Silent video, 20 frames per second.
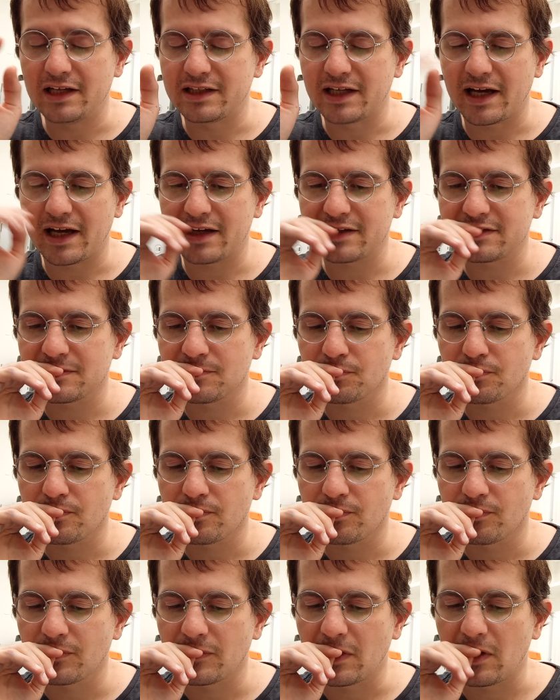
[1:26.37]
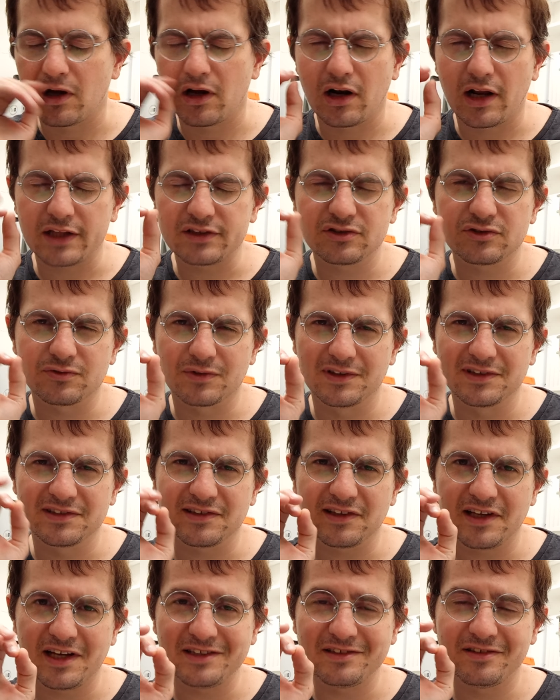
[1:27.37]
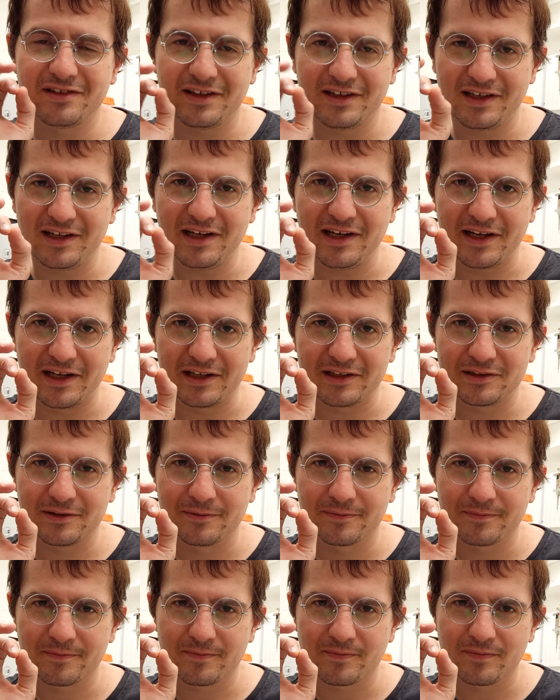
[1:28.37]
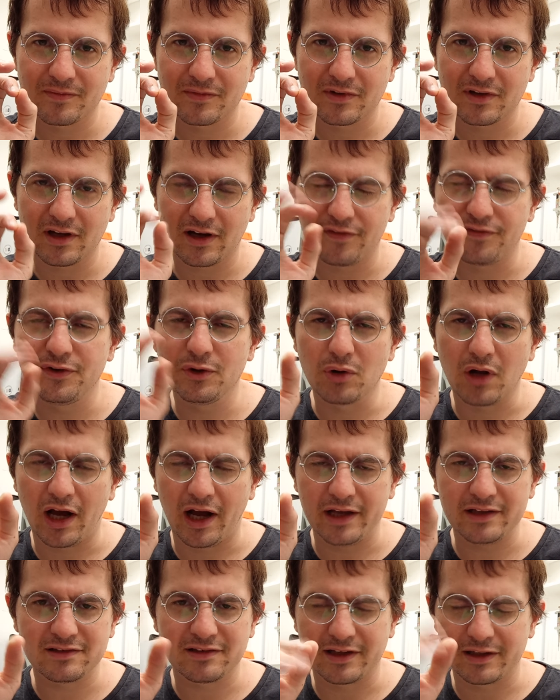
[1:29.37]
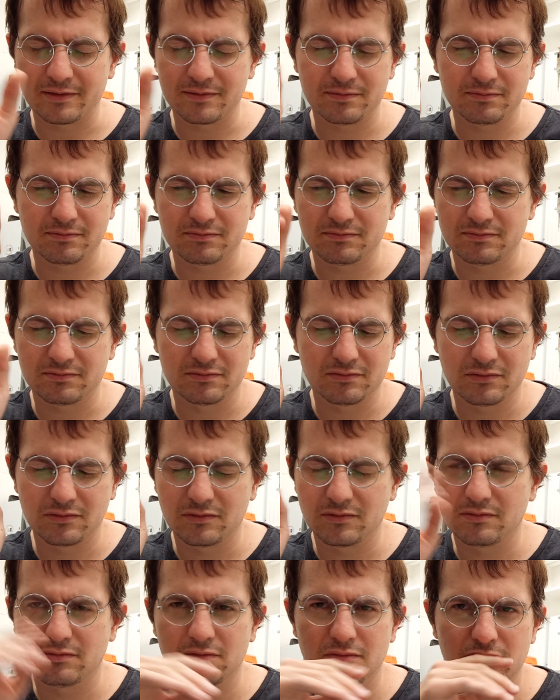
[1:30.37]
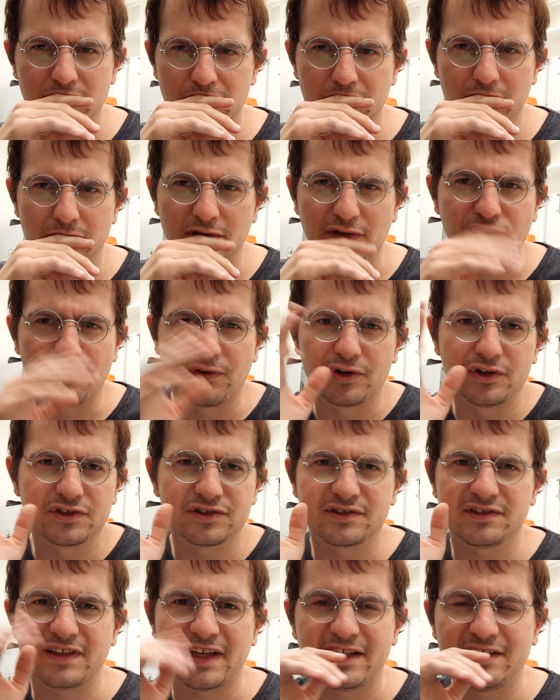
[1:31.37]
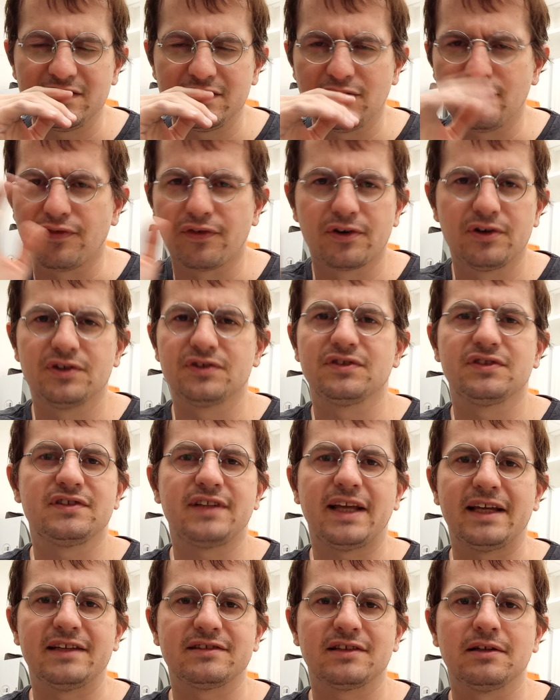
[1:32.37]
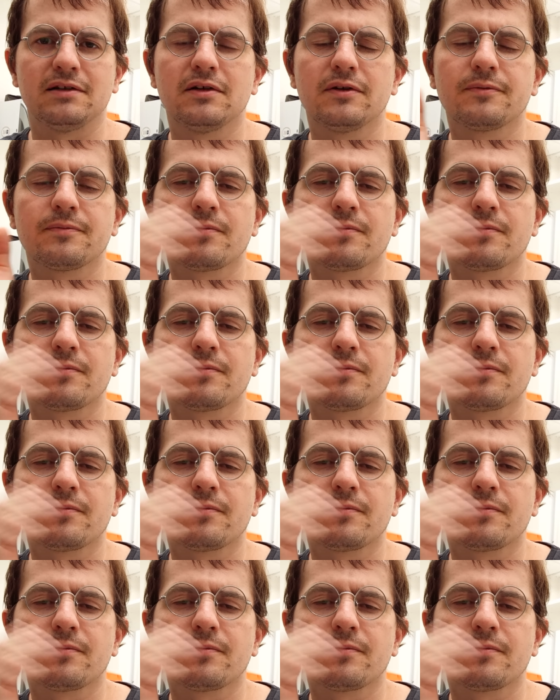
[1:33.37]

has. Let's translate the Iliad. A few lines, like the first stanza,